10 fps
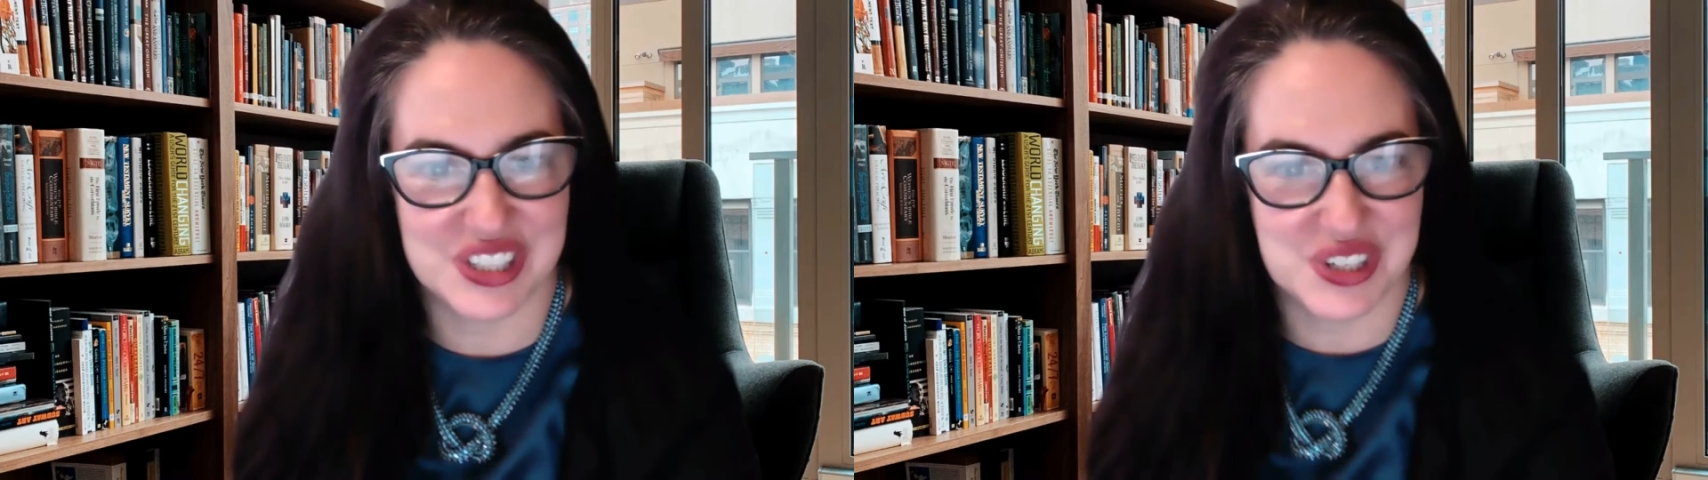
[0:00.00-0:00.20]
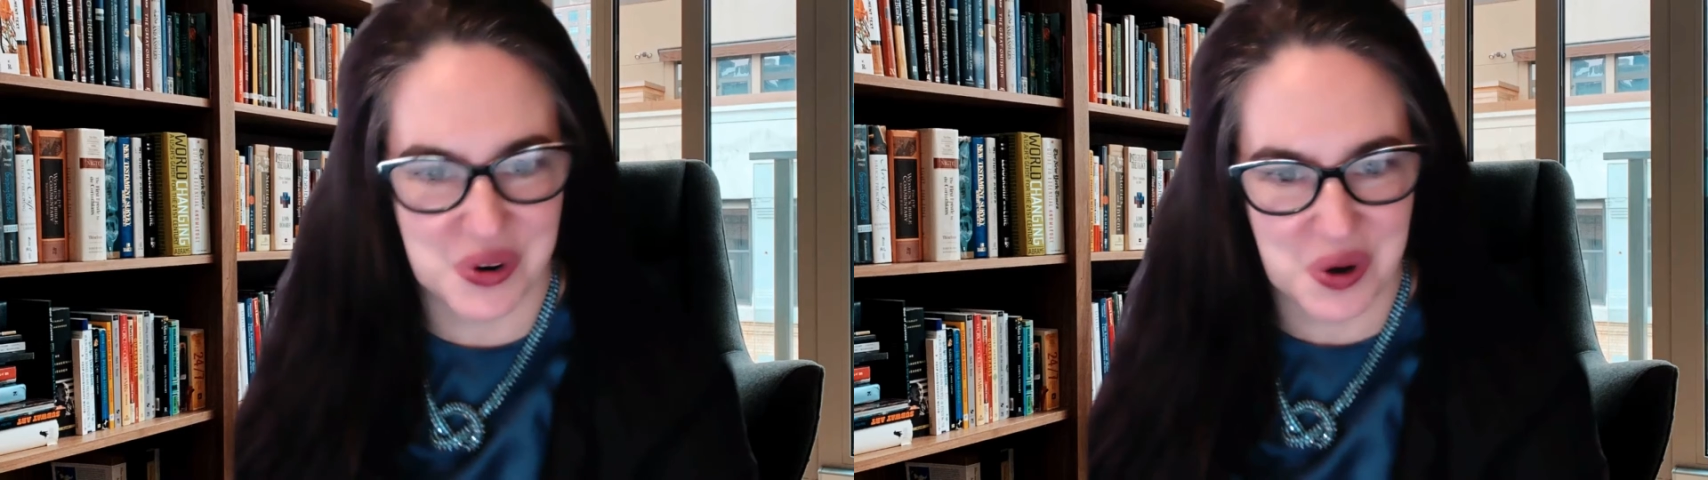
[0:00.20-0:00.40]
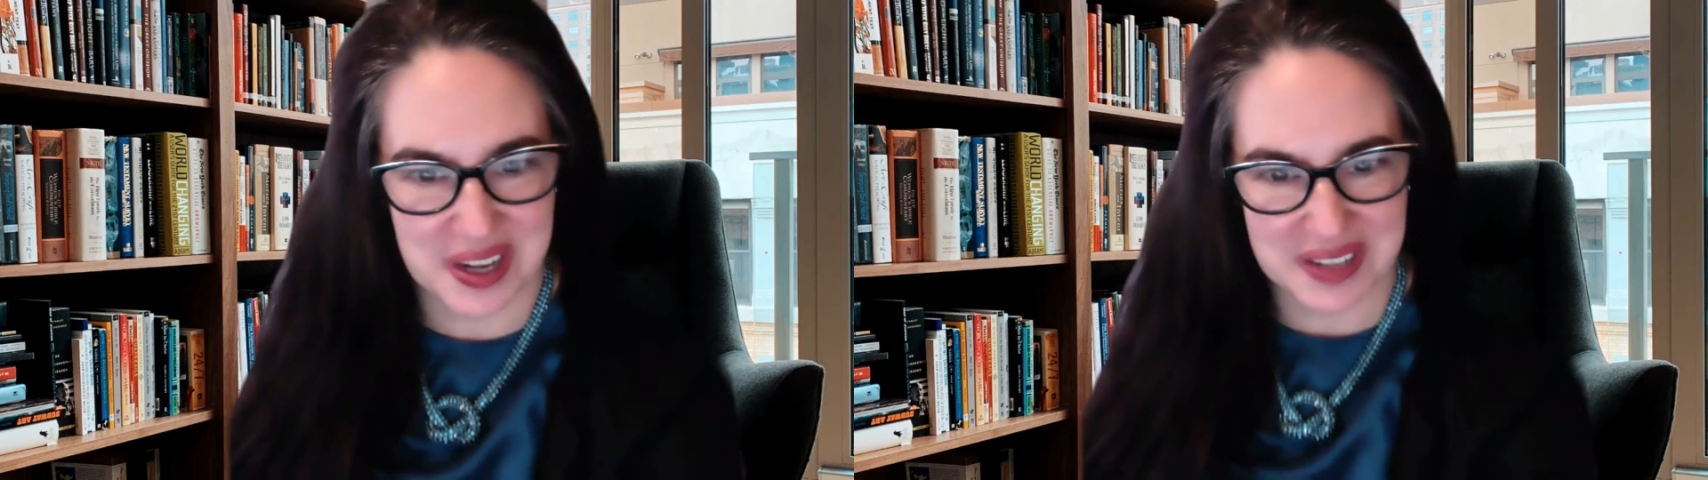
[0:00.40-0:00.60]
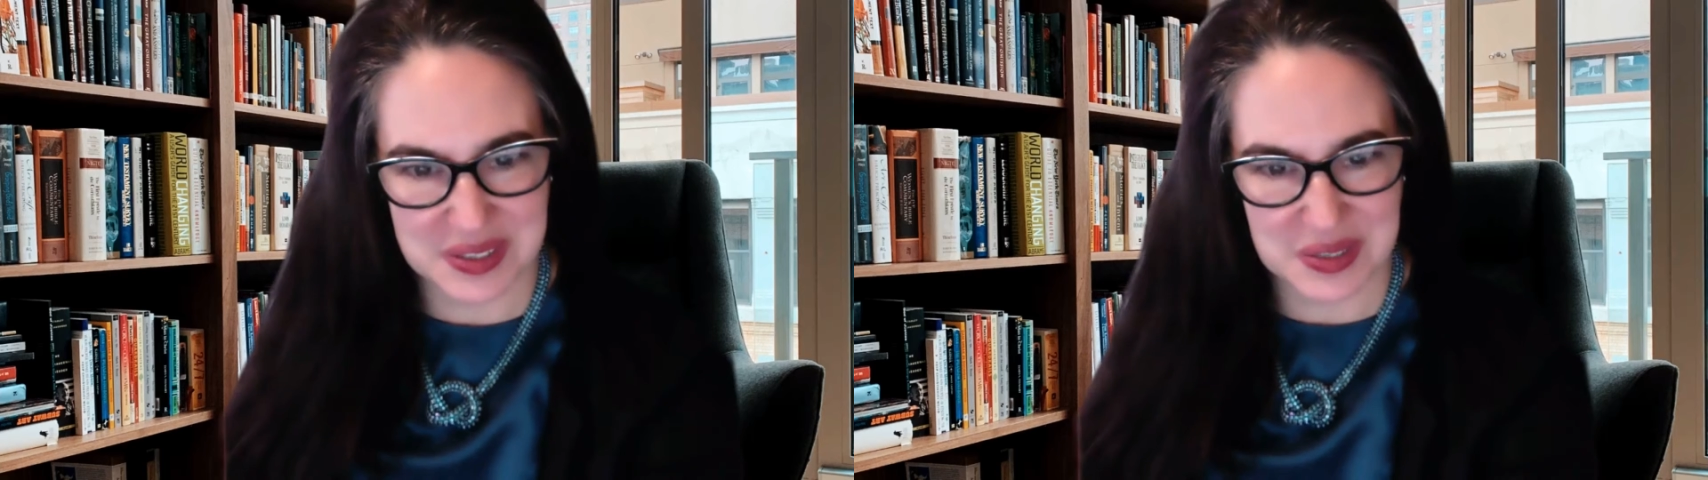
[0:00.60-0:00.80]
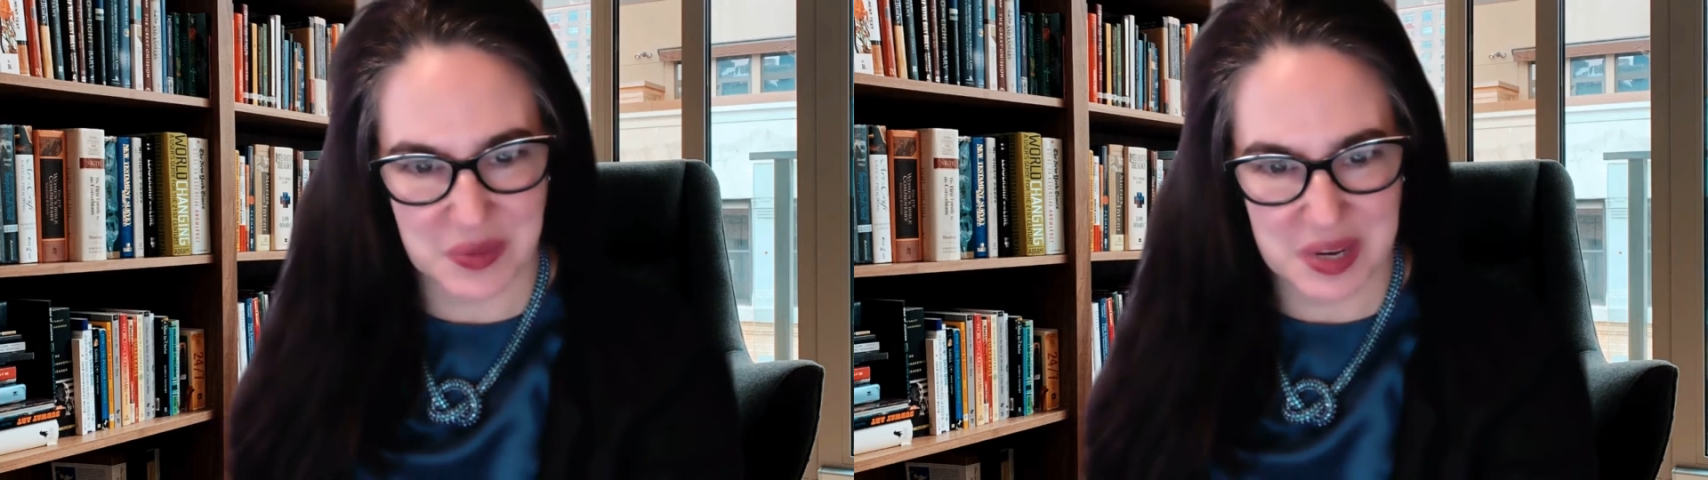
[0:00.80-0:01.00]
short
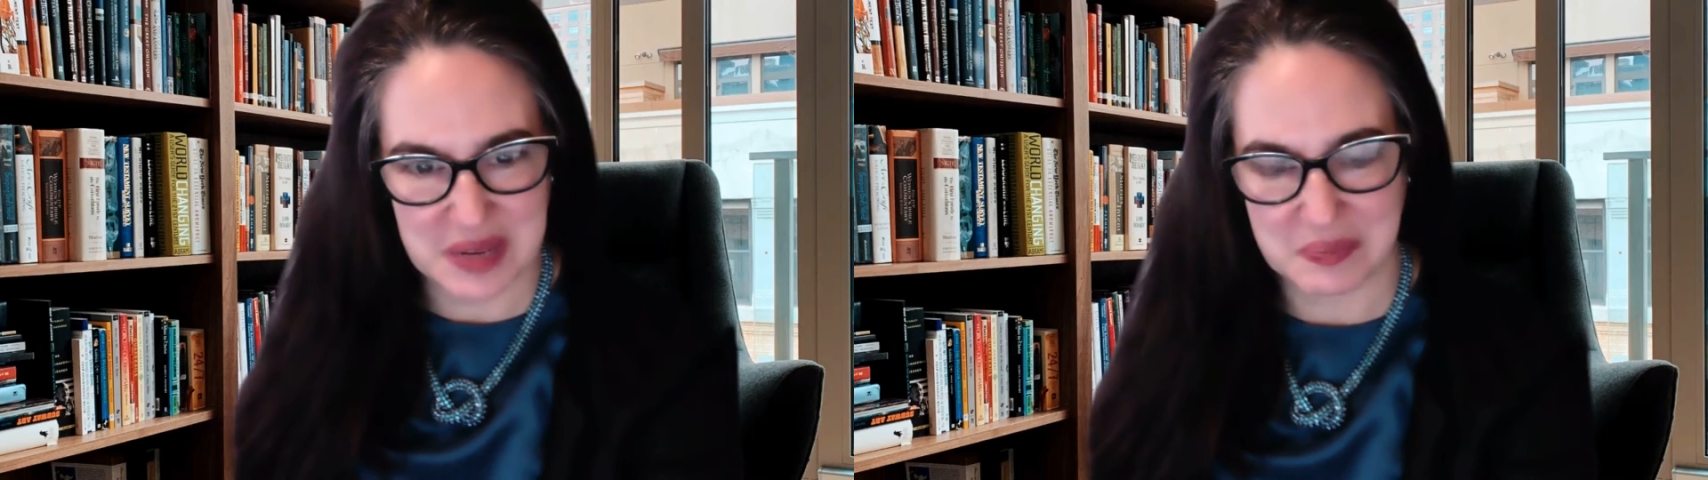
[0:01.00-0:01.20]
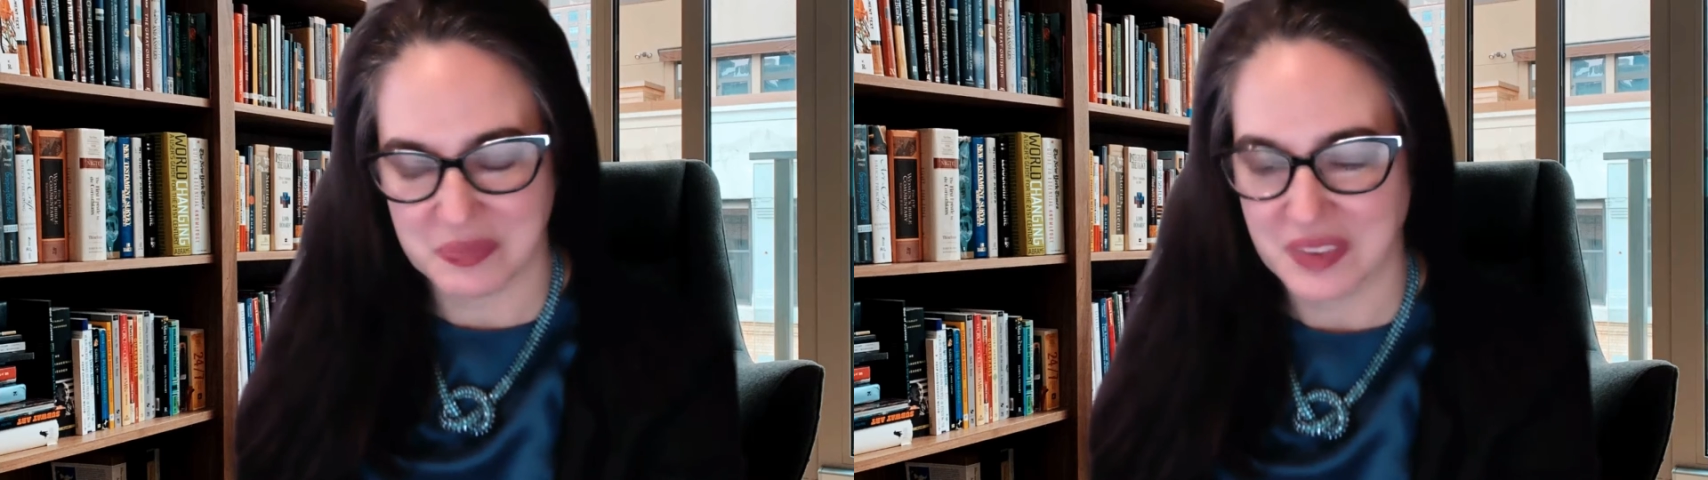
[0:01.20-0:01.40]
and sweet.